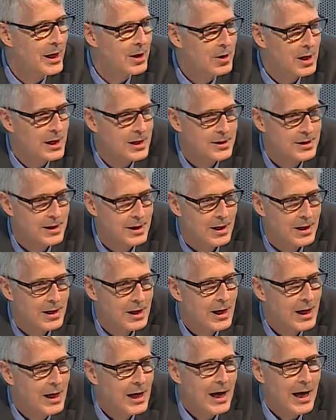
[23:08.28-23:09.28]
cluster.
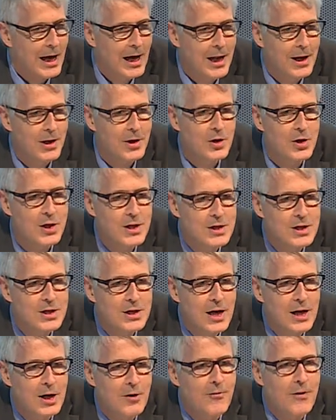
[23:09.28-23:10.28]
And this is
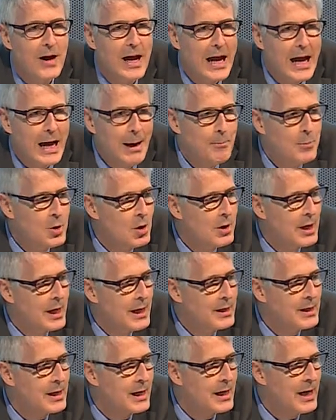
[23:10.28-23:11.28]
kind of
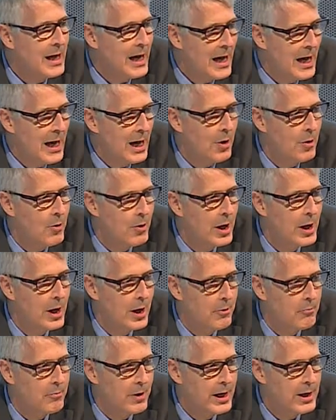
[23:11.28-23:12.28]
emulating how a
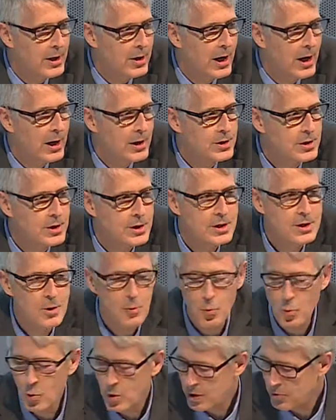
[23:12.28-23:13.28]
radiologist
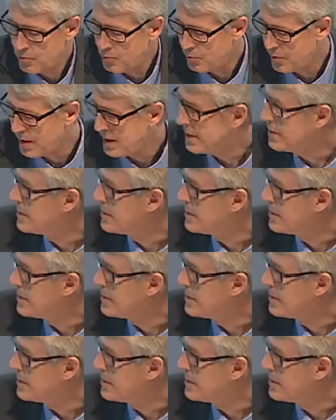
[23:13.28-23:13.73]
would read